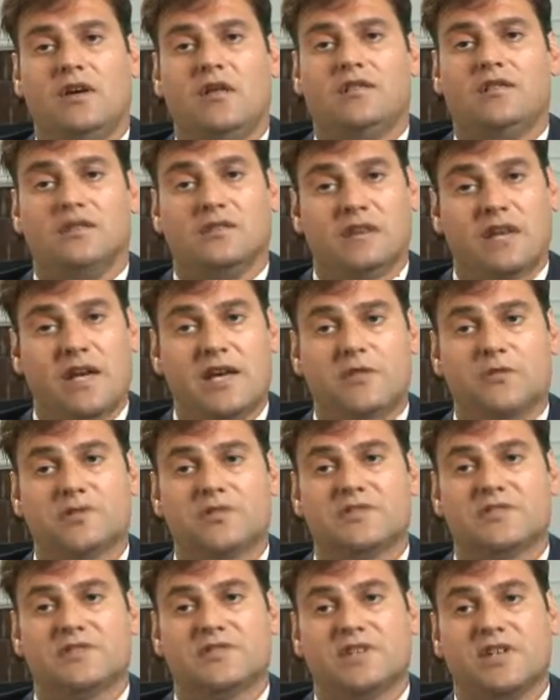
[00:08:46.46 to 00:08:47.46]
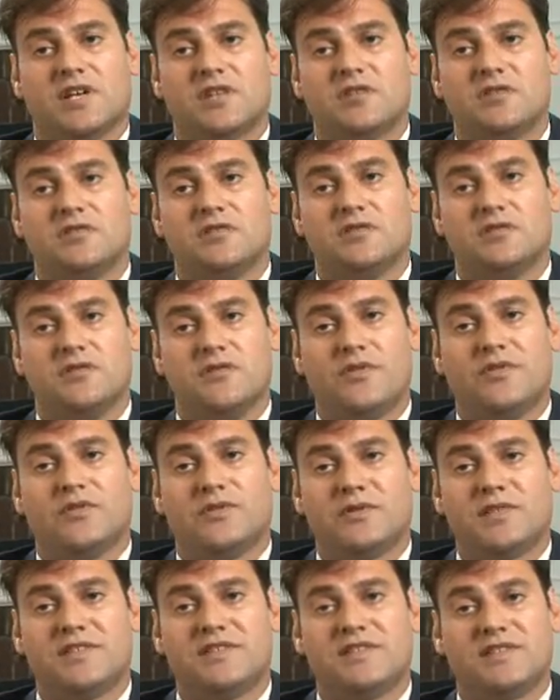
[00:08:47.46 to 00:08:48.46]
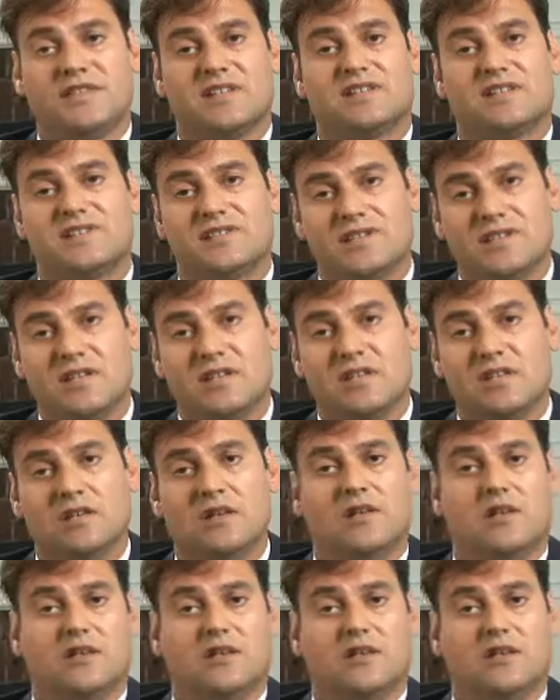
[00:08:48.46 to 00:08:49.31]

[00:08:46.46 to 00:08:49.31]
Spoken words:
The language in Section 236C,